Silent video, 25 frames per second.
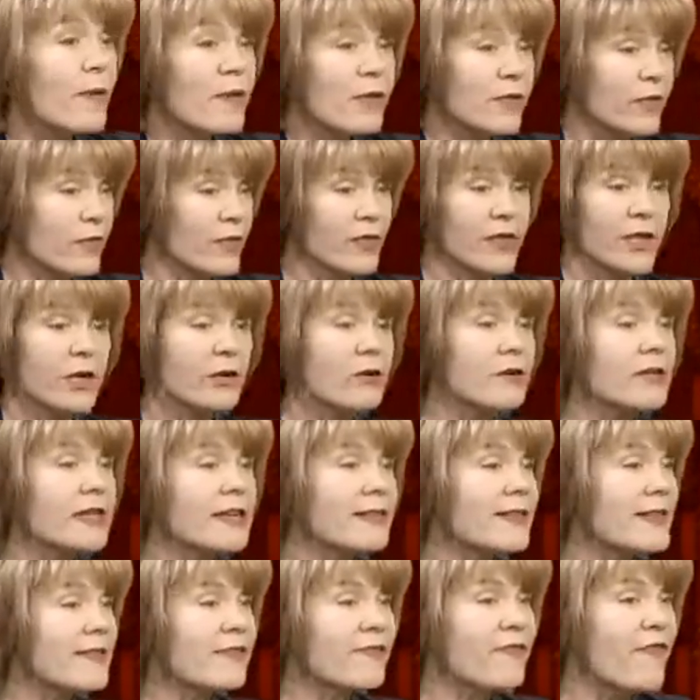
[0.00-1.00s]

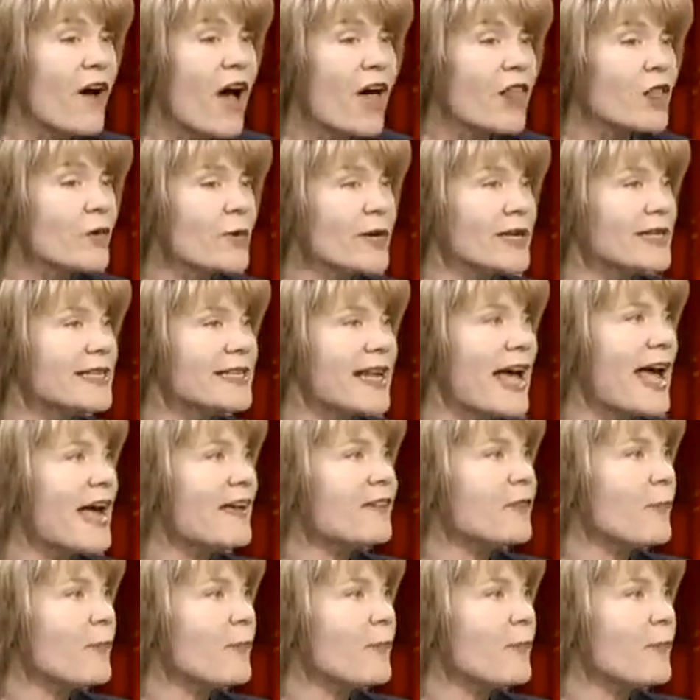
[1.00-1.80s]
literally the following day,